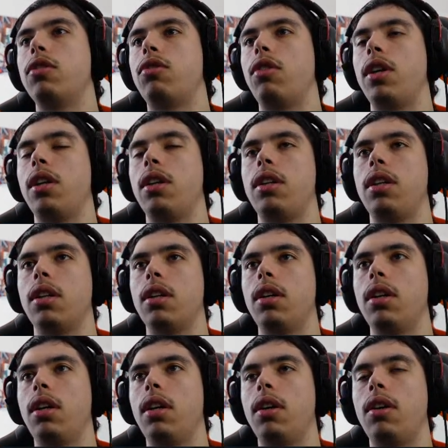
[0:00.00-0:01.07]
to trade in here,
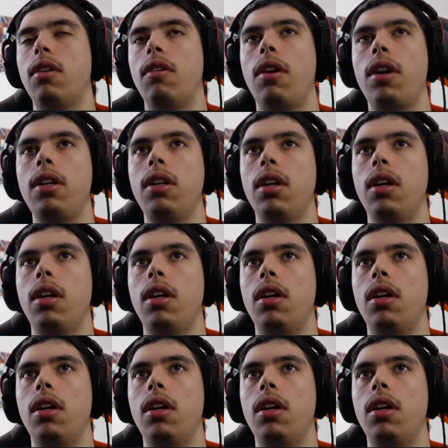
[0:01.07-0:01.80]
right?